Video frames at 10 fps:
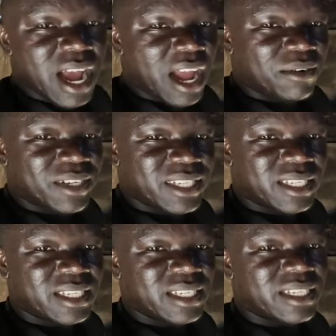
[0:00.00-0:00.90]
I
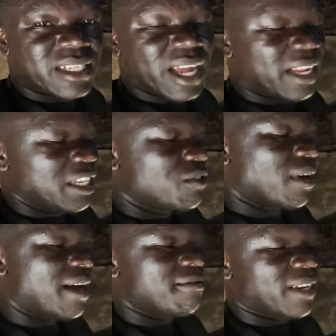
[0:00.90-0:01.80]
wish I need
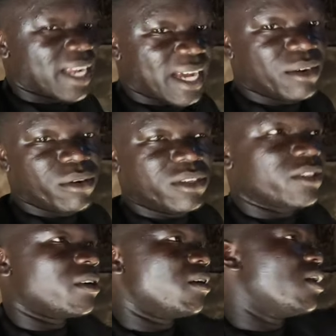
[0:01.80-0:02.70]
to have a land
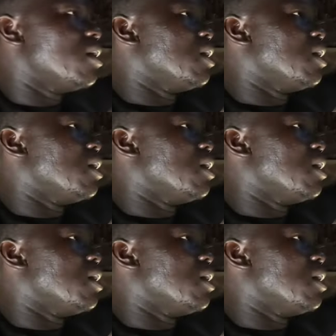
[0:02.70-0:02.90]
also.